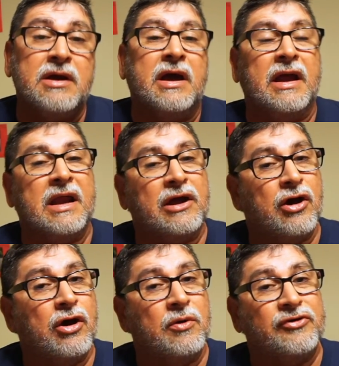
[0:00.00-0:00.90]
And like
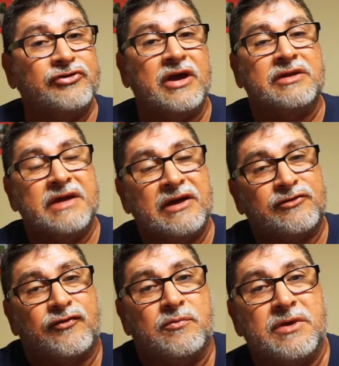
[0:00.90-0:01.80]
I always say, that's
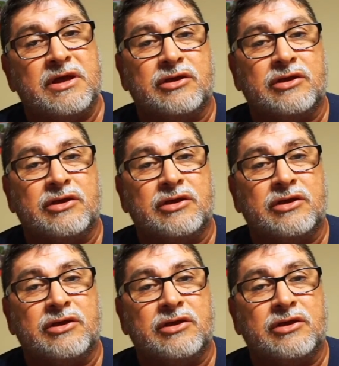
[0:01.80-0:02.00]
for me.